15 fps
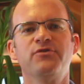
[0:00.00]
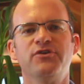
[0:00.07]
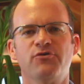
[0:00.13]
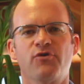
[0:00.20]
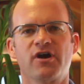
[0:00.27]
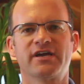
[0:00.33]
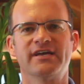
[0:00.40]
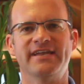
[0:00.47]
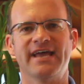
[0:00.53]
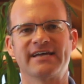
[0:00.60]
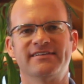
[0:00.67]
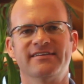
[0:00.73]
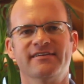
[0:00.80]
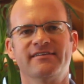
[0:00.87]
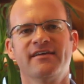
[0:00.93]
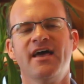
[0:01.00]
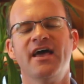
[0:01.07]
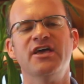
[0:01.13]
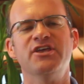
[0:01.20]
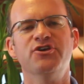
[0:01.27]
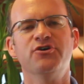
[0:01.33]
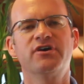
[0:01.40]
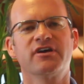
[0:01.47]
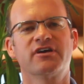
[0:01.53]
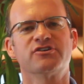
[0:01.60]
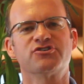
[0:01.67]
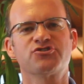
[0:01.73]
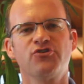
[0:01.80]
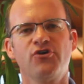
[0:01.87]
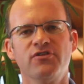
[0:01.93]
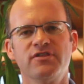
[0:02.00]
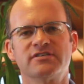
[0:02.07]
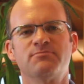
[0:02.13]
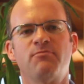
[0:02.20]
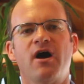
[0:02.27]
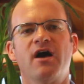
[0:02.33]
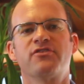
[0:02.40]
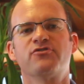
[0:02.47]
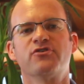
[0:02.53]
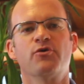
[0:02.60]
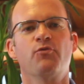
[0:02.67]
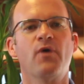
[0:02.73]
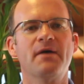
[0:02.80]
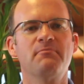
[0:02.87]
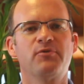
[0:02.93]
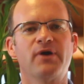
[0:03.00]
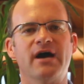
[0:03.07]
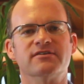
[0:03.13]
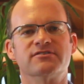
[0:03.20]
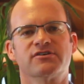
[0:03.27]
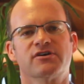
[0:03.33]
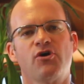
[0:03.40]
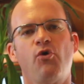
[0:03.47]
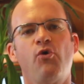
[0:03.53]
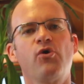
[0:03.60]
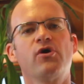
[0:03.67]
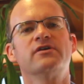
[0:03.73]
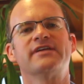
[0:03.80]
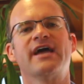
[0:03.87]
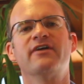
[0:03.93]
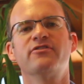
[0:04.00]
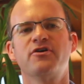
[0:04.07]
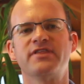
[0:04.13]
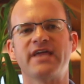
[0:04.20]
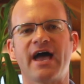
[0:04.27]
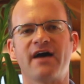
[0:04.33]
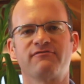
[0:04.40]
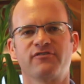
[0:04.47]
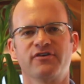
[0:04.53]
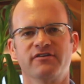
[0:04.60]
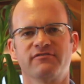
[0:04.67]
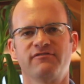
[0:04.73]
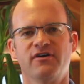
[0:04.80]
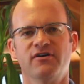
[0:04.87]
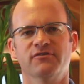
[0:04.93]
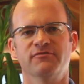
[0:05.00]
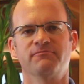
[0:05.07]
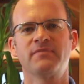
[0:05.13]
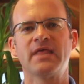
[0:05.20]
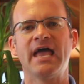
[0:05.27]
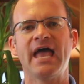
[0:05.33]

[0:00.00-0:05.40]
you are connected. You can control the spa through the web browser or download the app for your phone.